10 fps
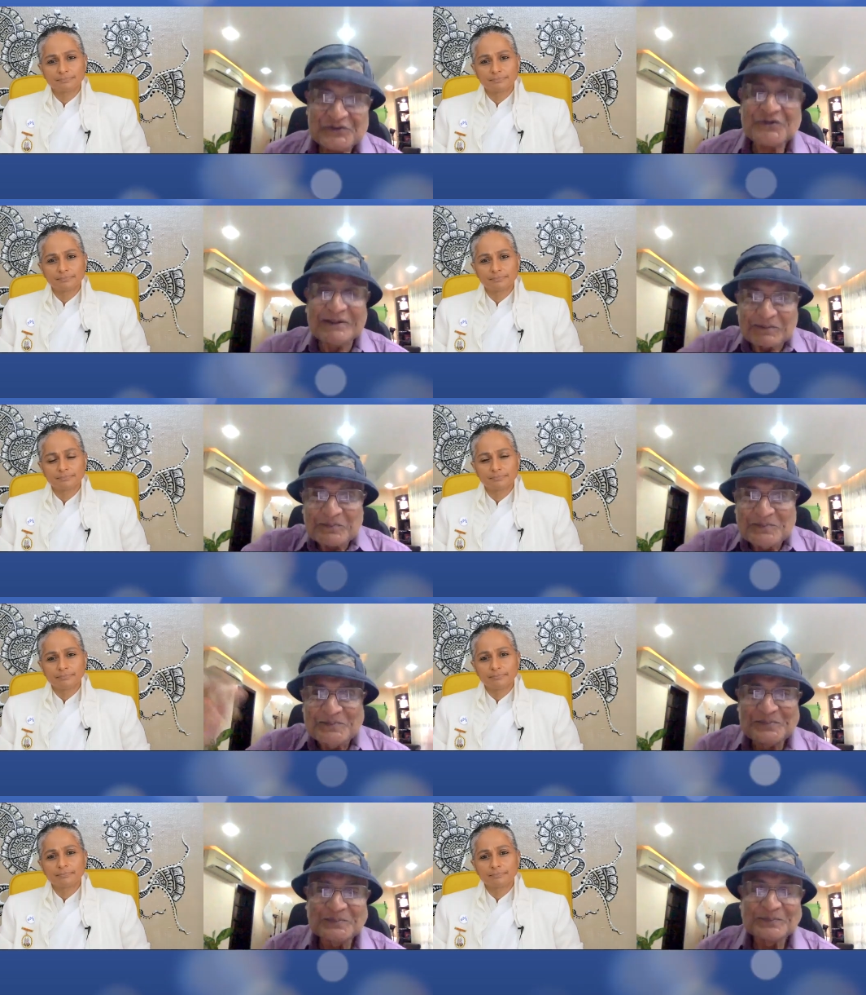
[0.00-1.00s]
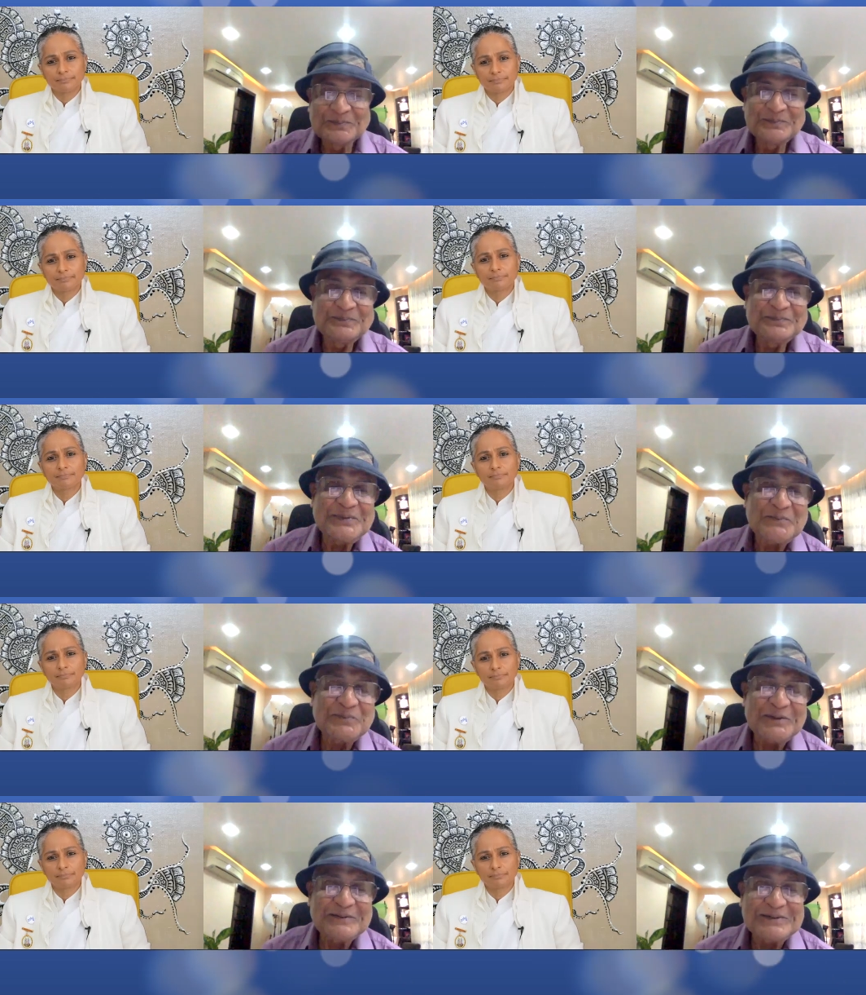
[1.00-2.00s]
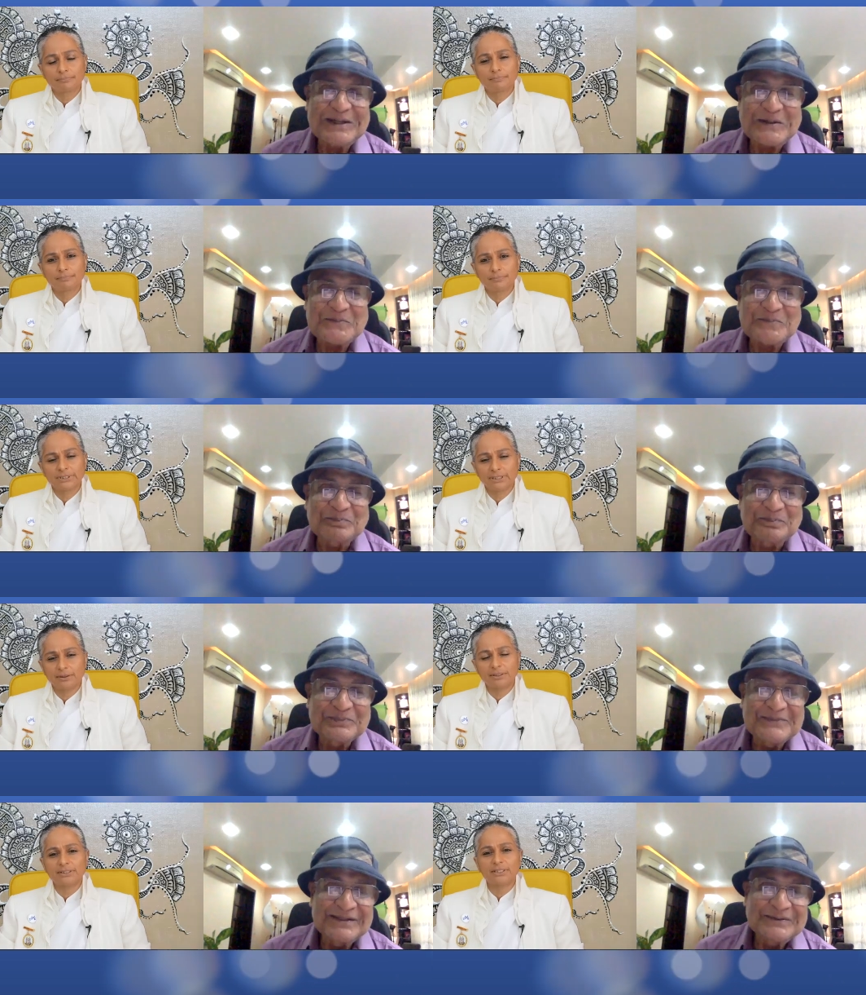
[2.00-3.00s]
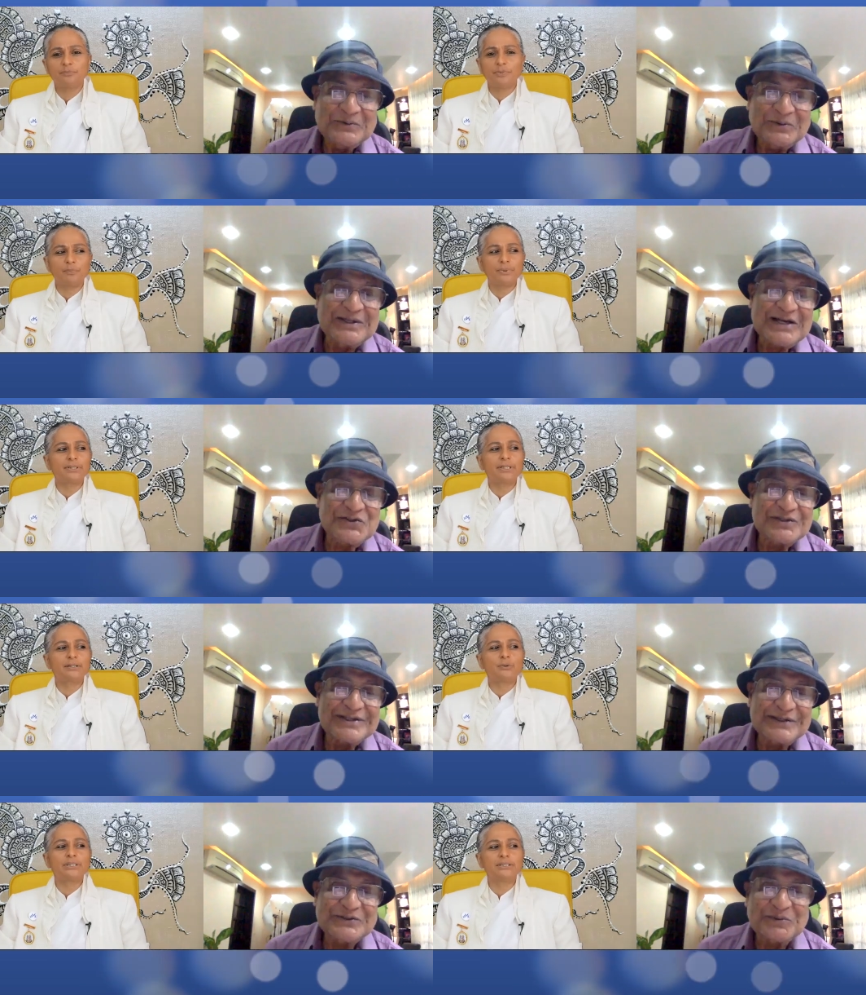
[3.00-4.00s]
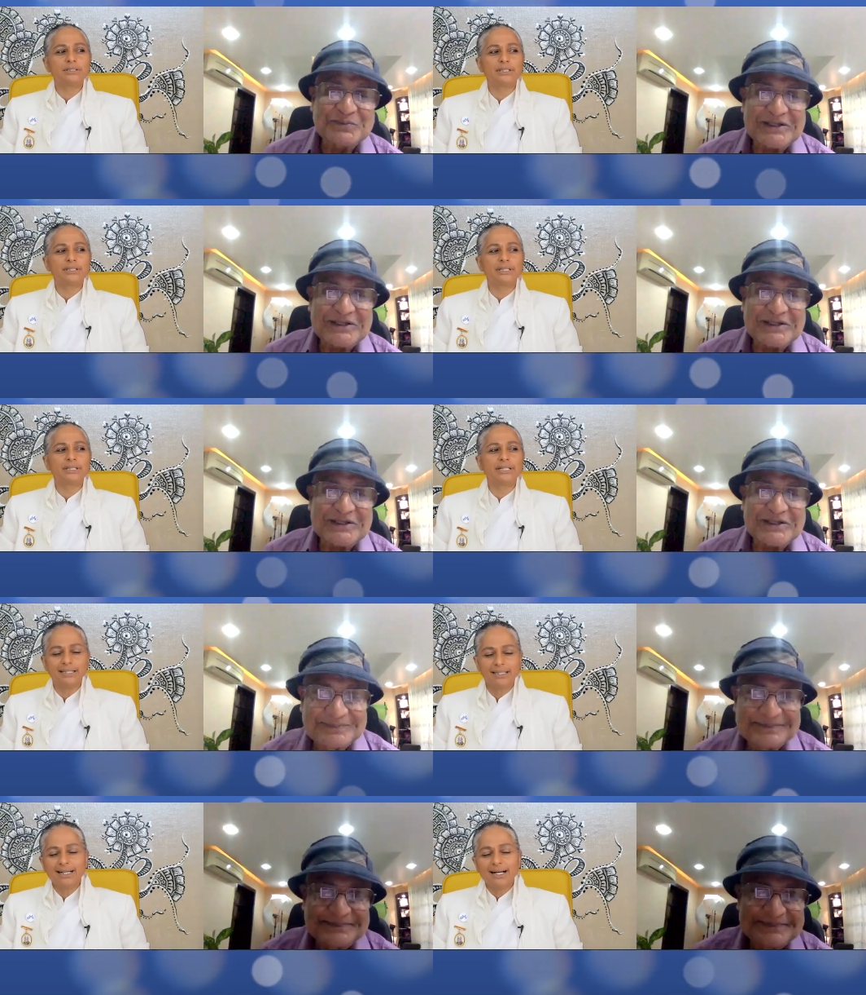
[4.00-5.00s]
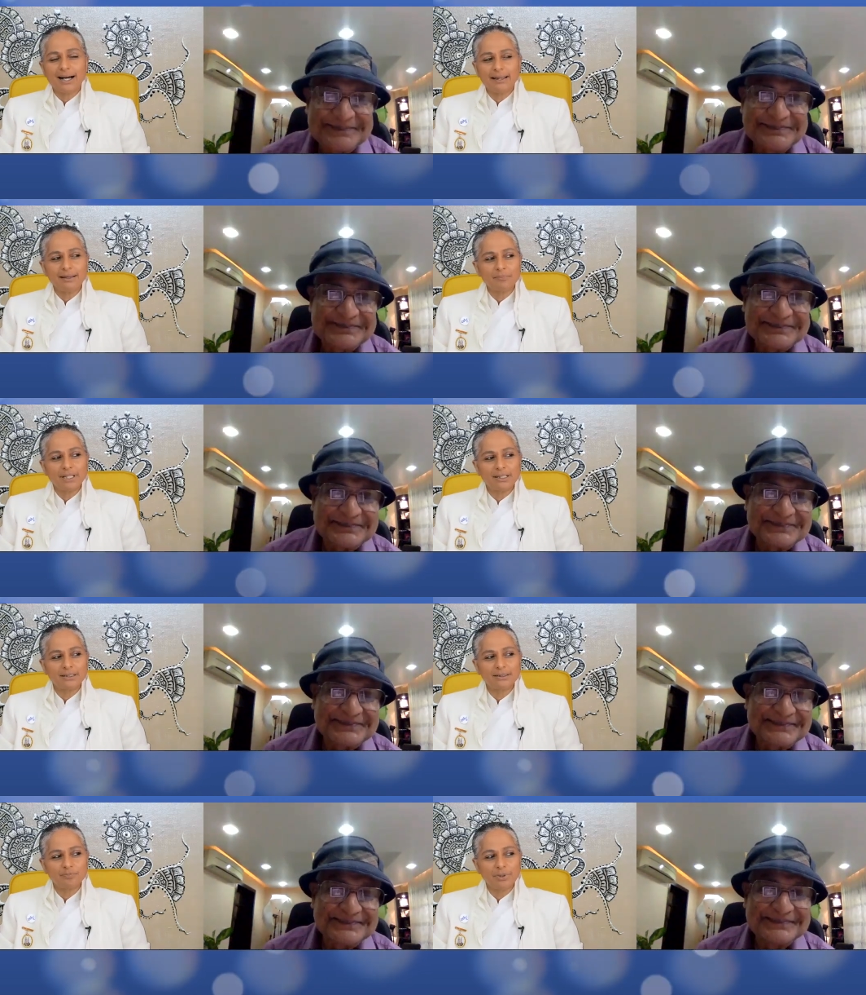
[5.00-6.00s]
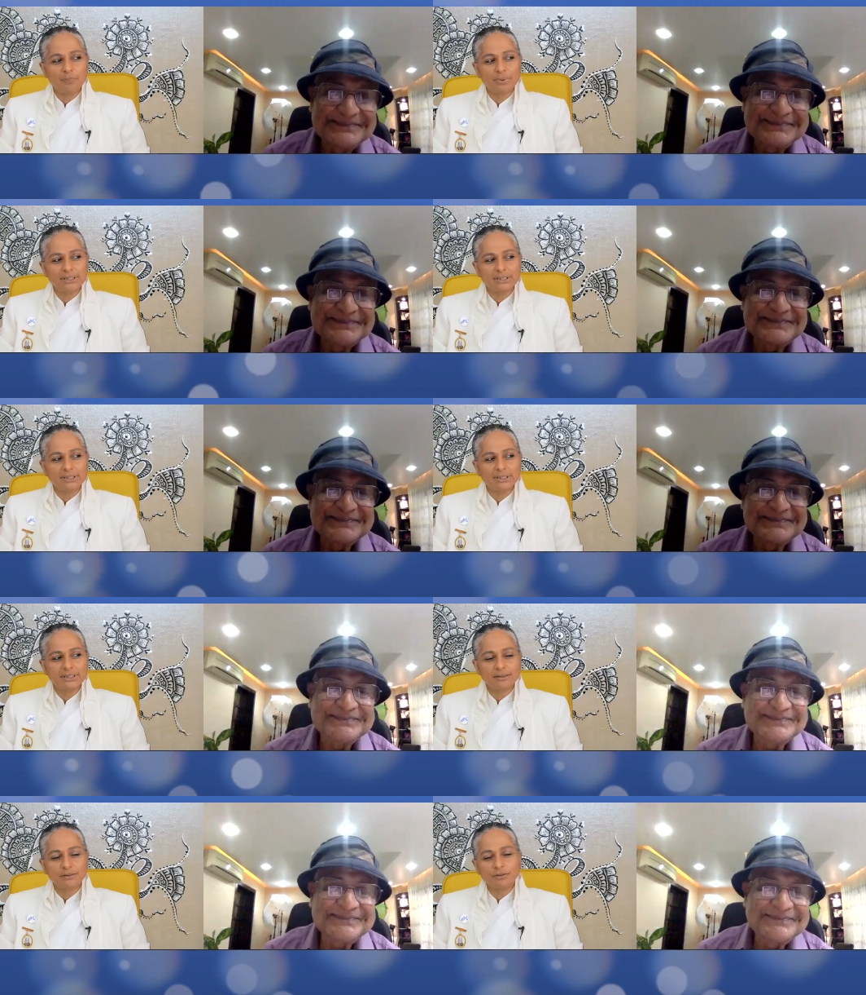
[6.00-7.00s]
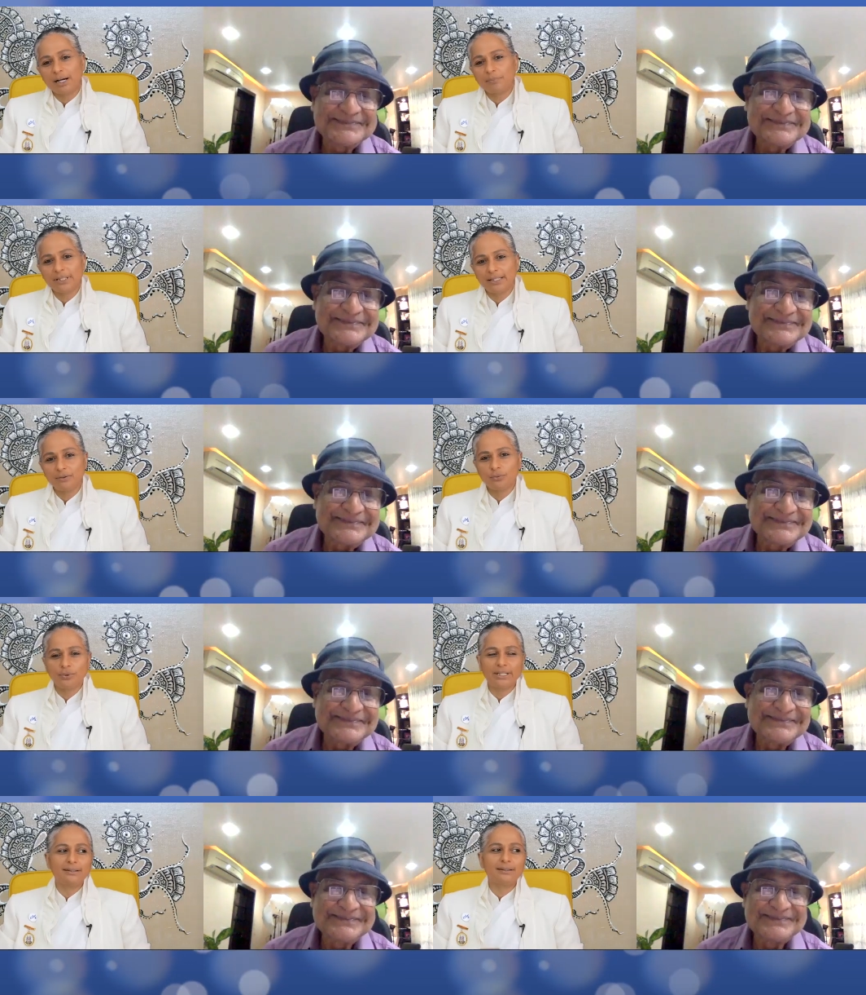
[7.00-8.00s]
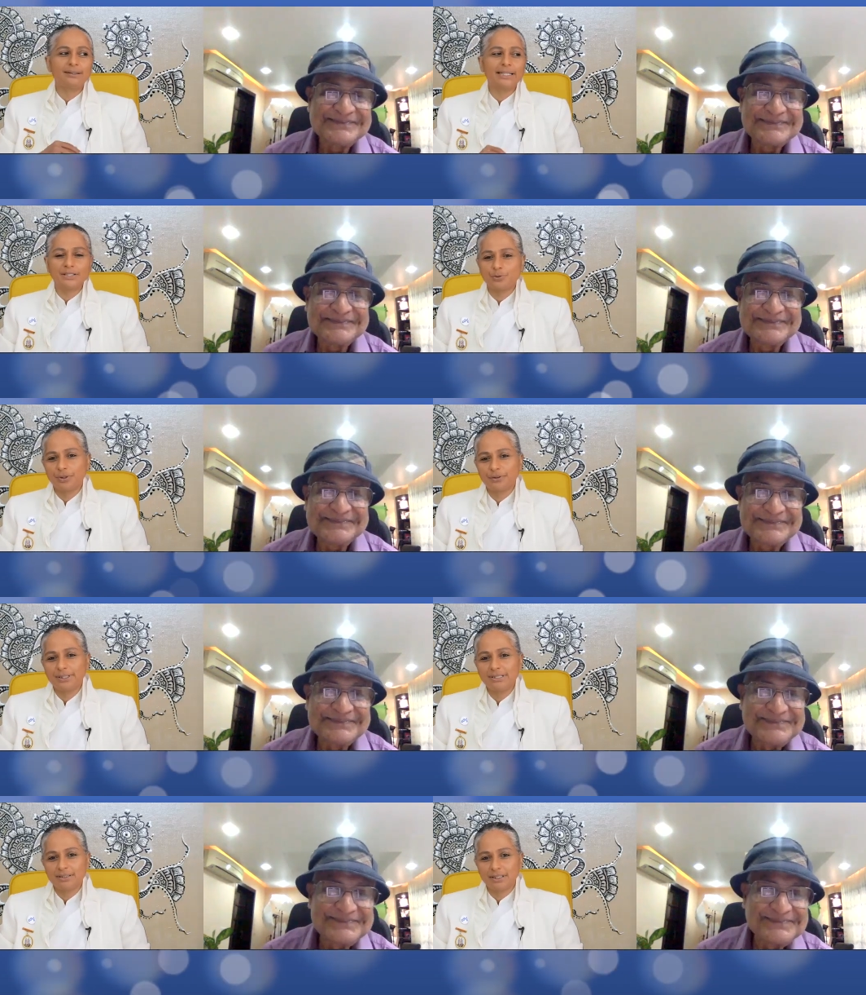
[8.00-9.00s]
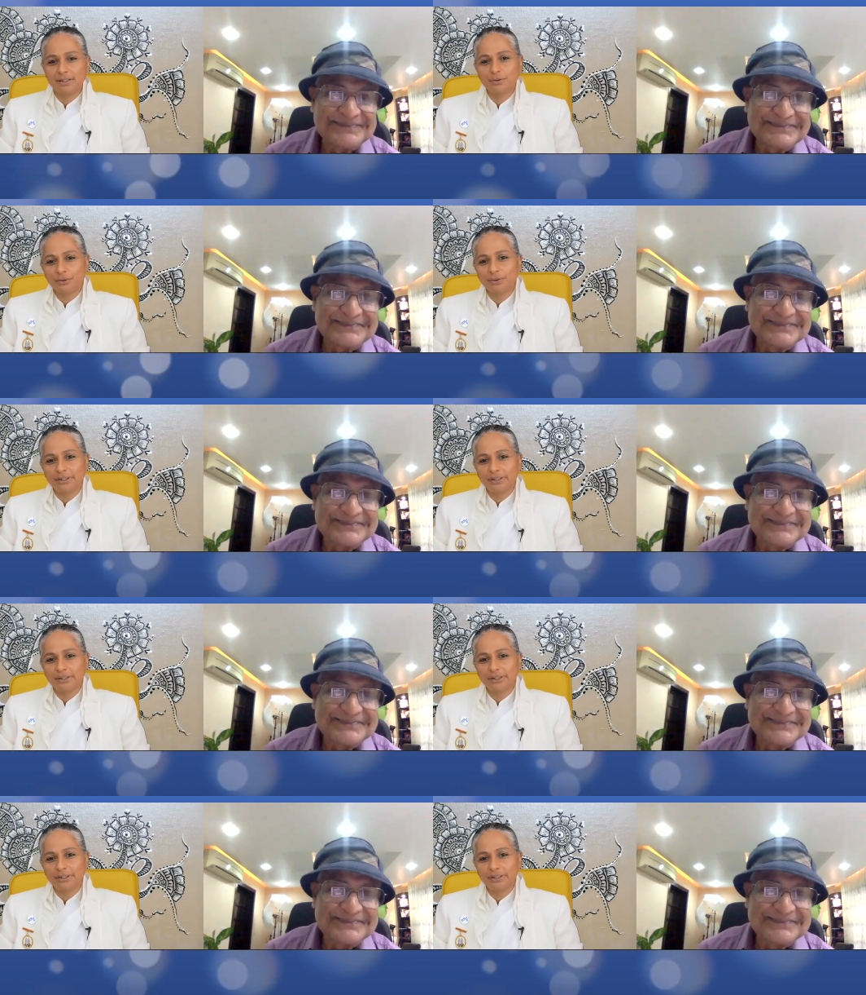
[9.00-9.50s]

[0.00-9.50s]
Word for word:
Speaker 1: still, people would
Speaker 2: have a questioning. I think because people are still grappling with experiencing who